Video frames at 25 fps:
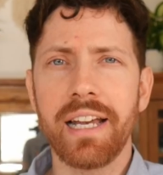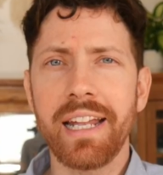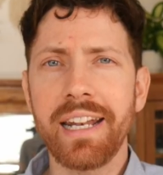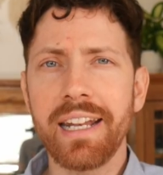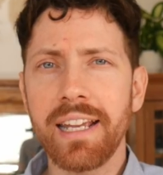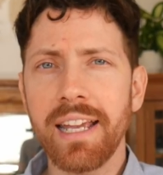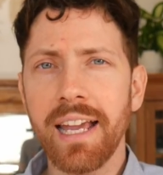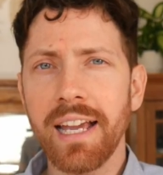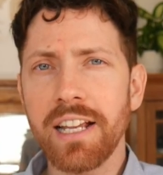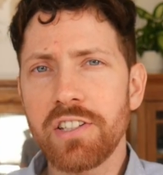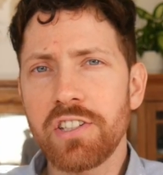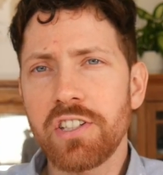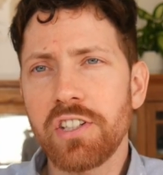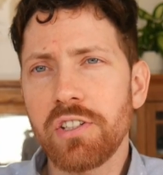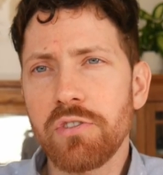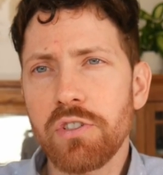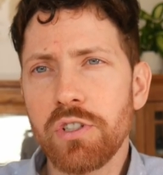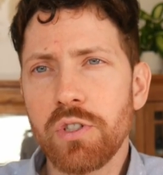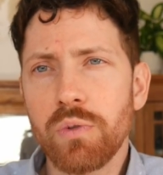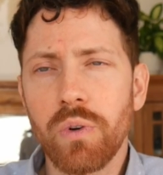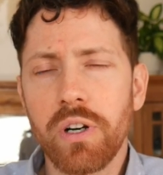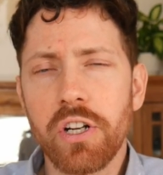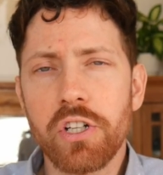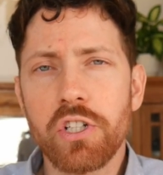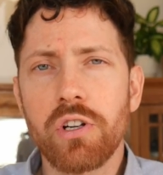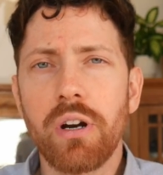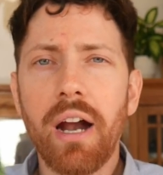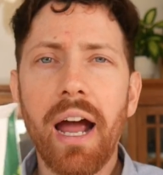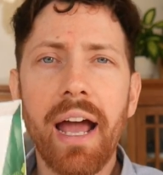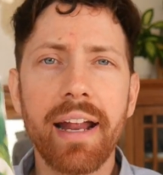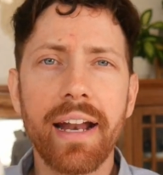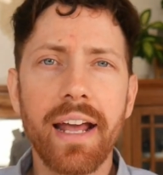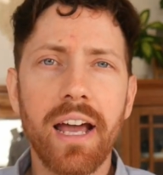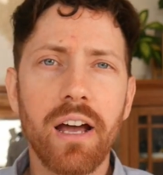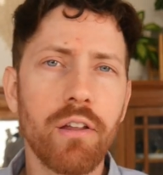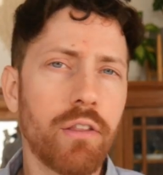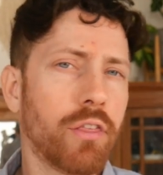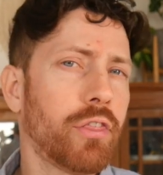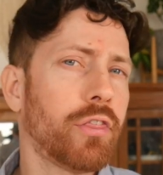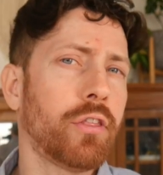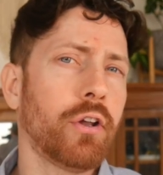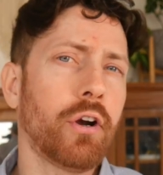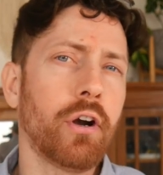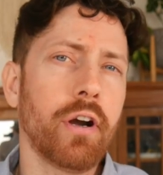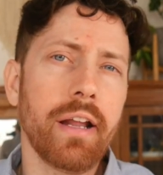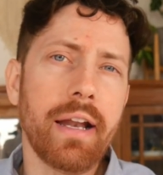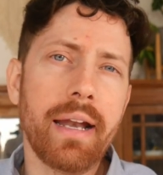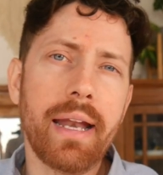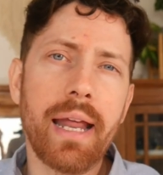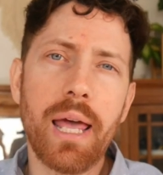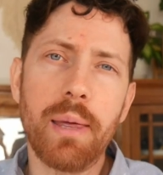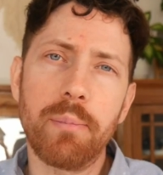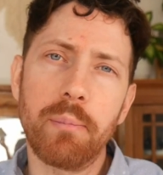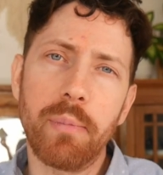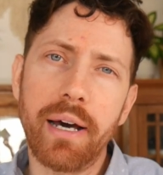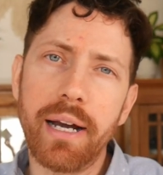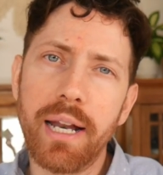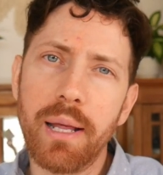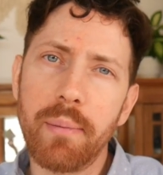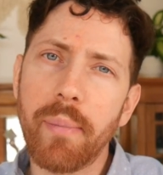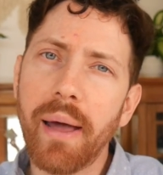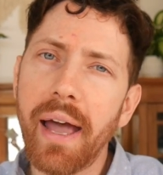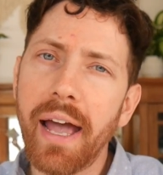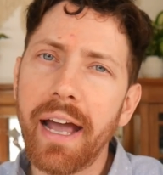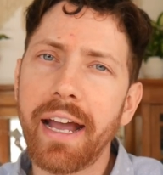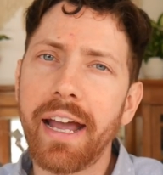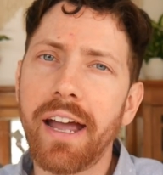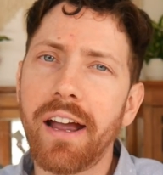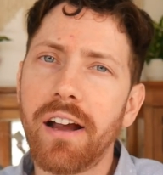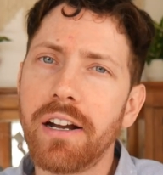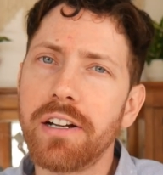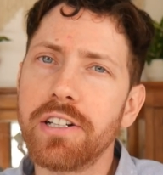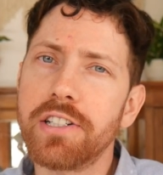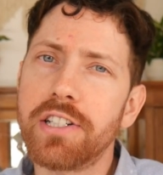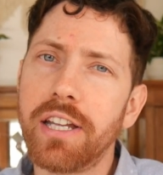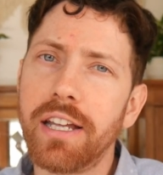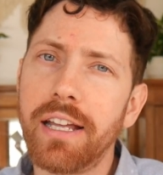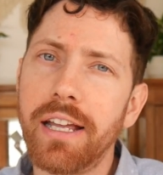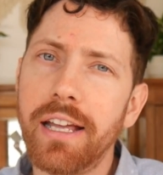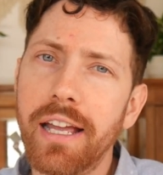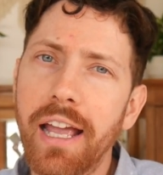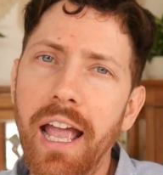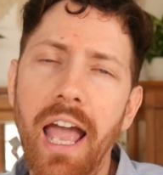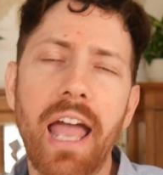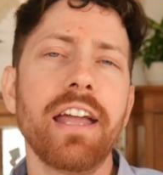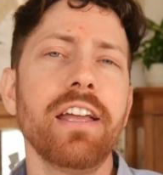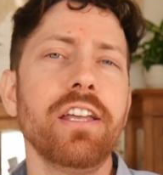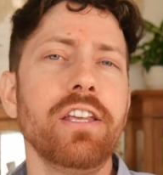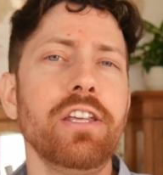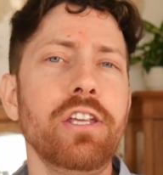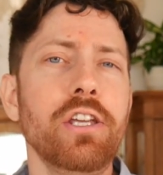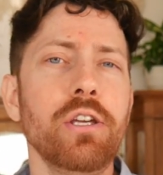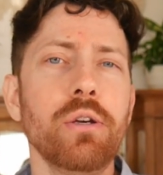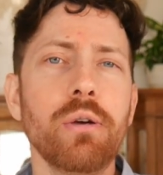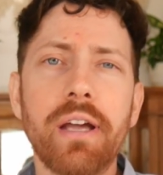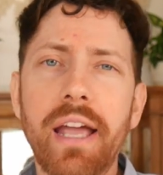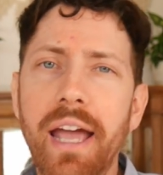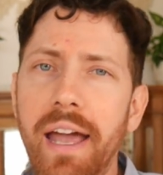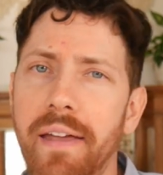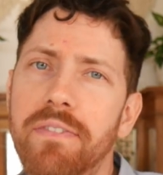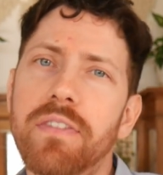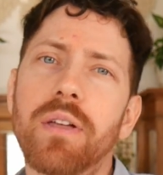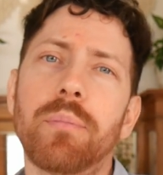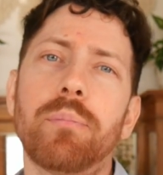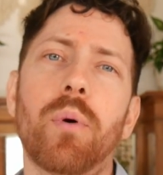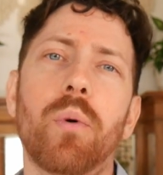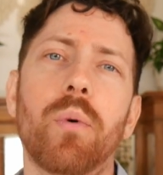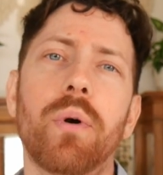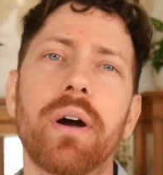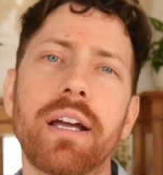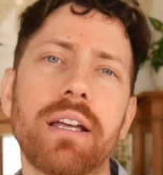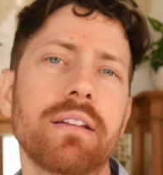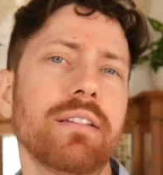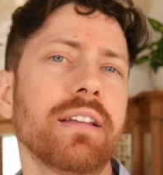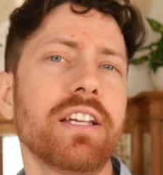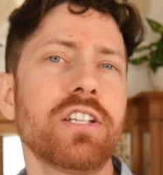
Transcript: And in case you just want to try it out, 30 day money back guarantee, you get the point.